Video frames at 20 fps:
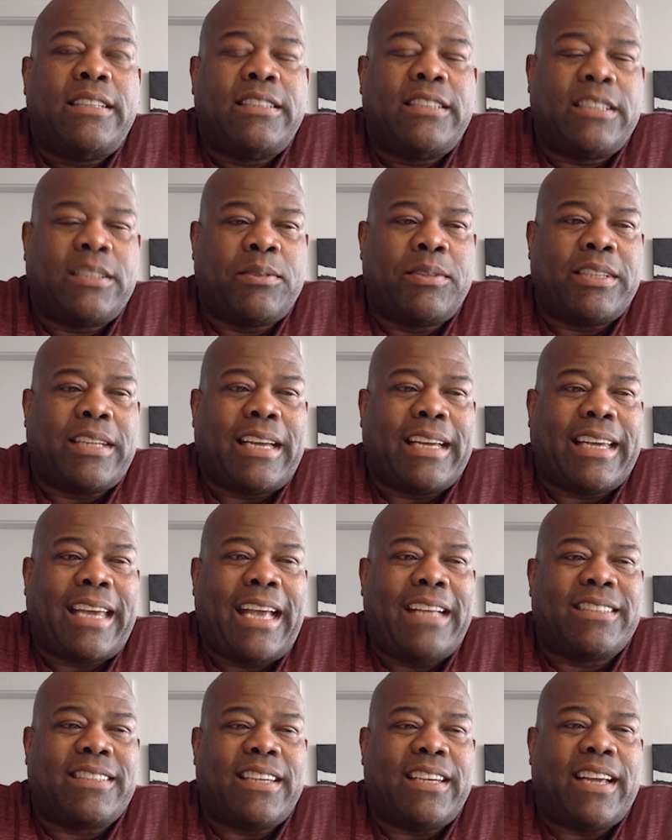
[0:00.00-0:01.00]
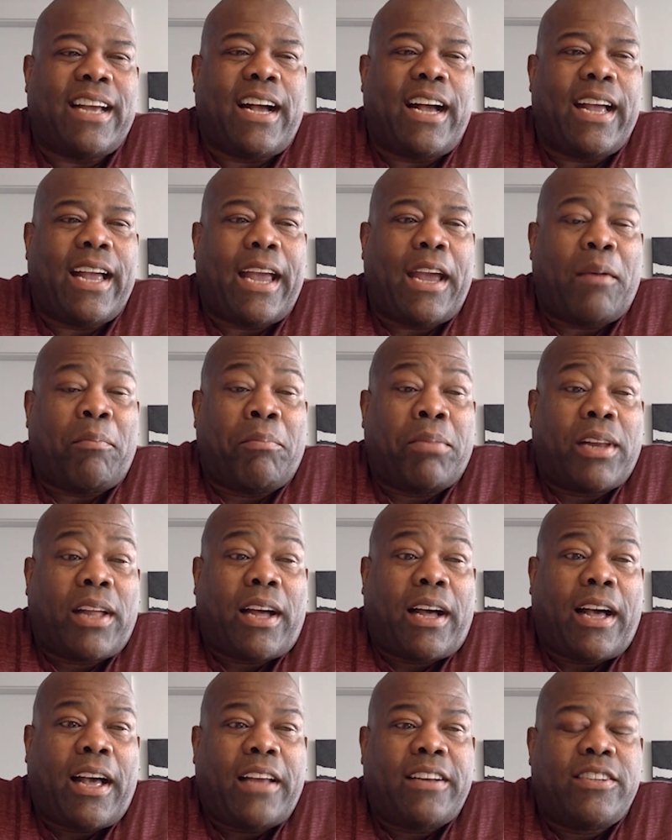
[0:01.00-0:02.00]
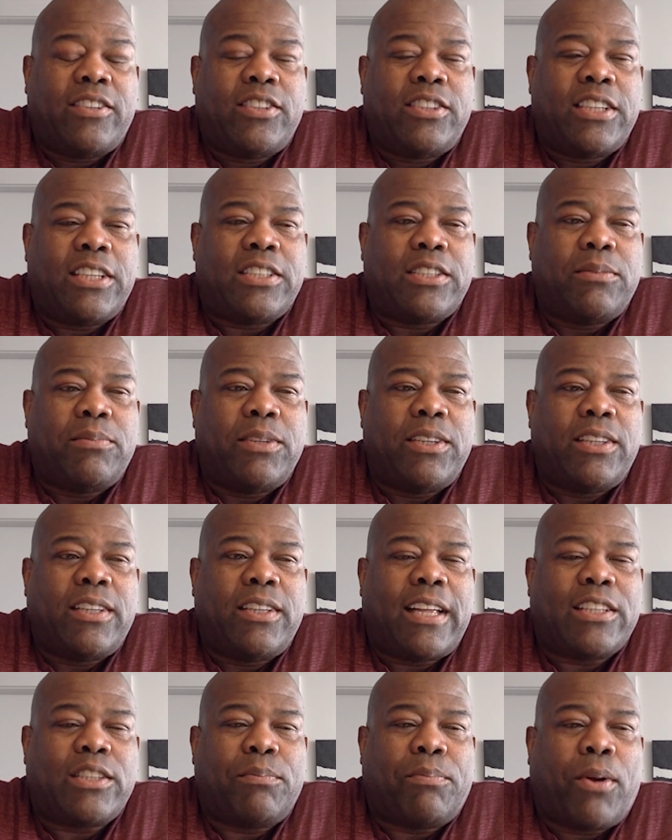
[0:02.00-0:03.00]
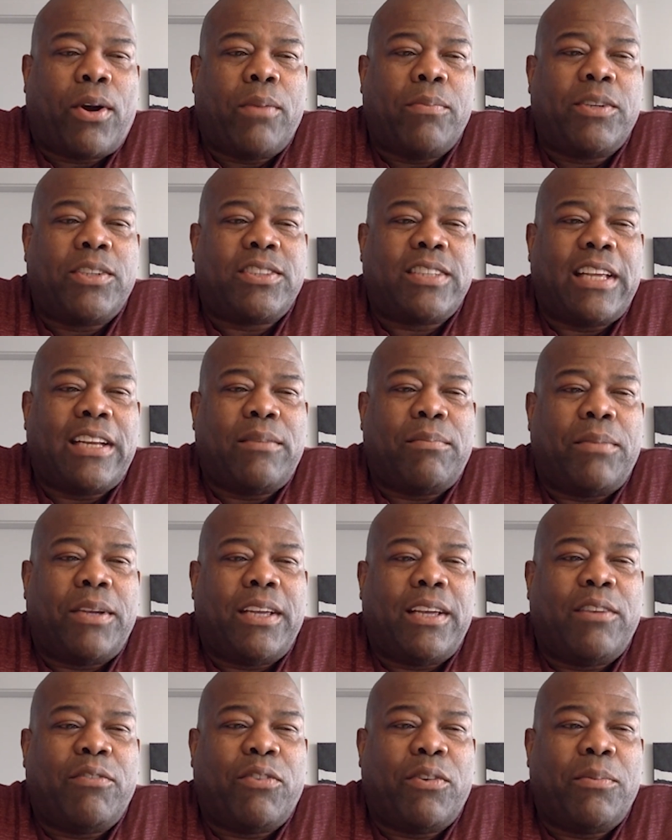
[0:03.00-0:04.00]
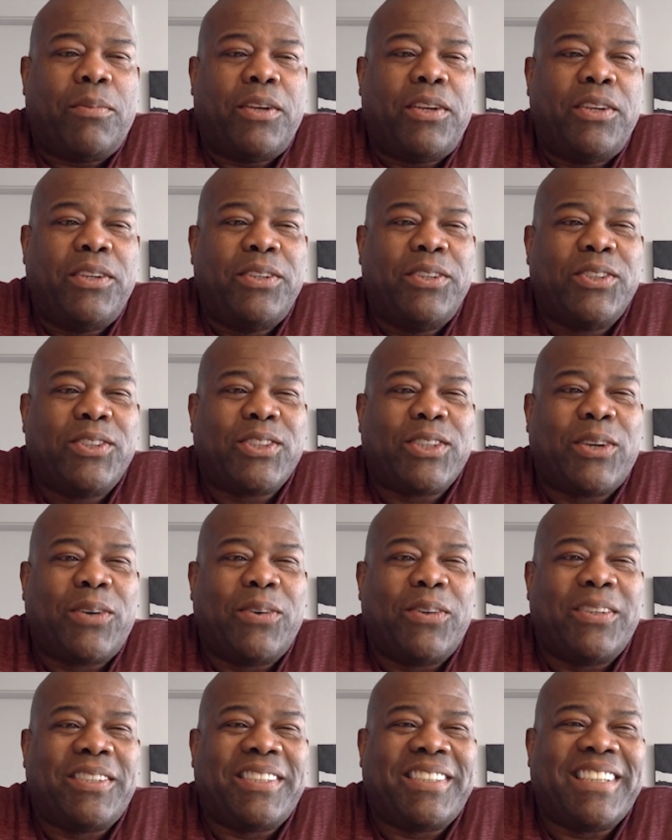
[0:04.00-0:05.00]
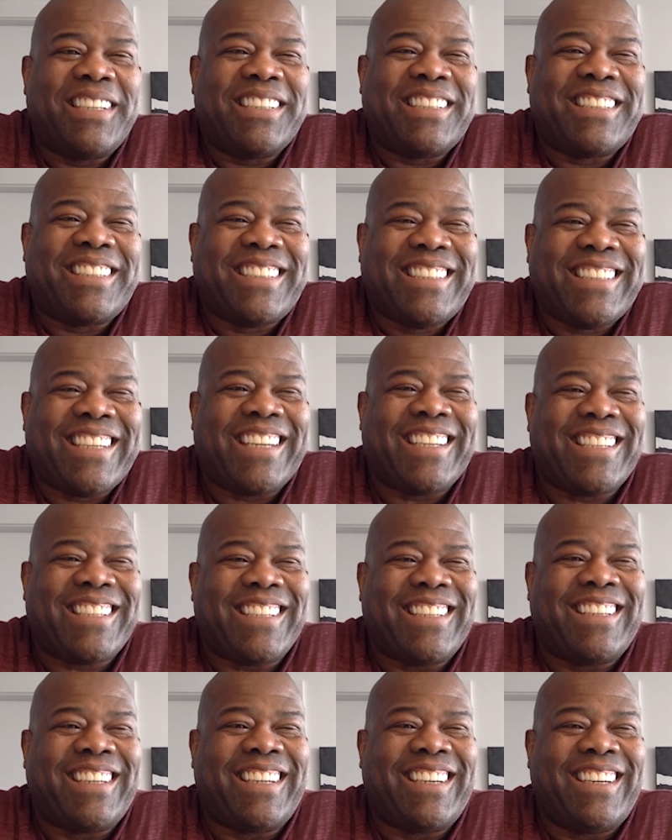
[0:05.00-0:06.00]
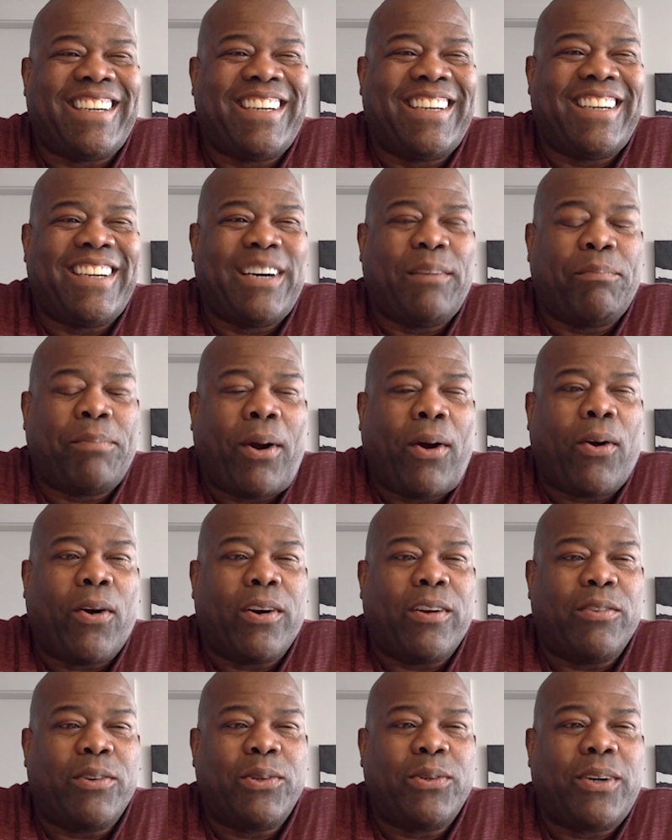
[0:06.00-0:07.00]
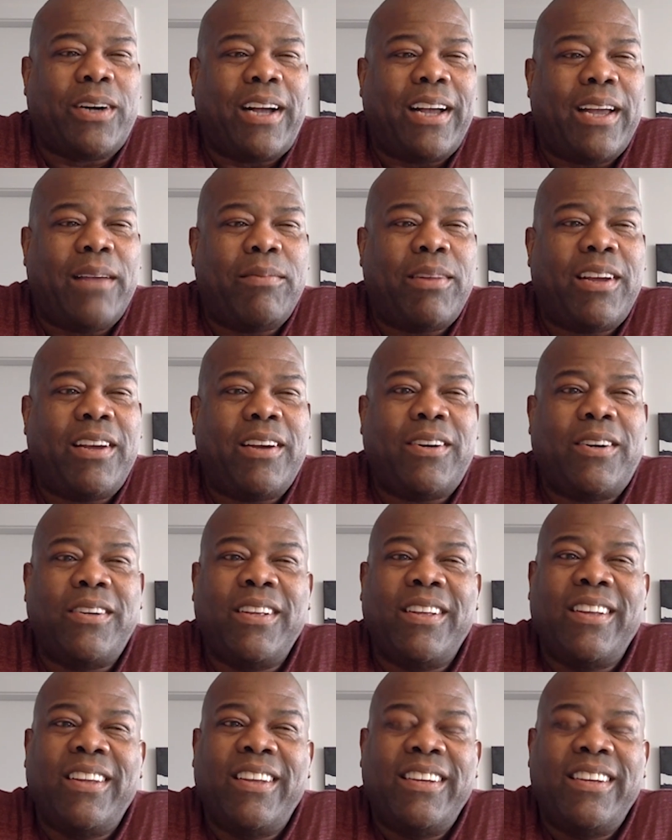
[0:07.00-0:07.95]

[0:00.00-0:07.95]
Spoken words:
just because I can't say I am blind doesn't mean that that's a permanent state of being for me. So it's just a part of who I am now.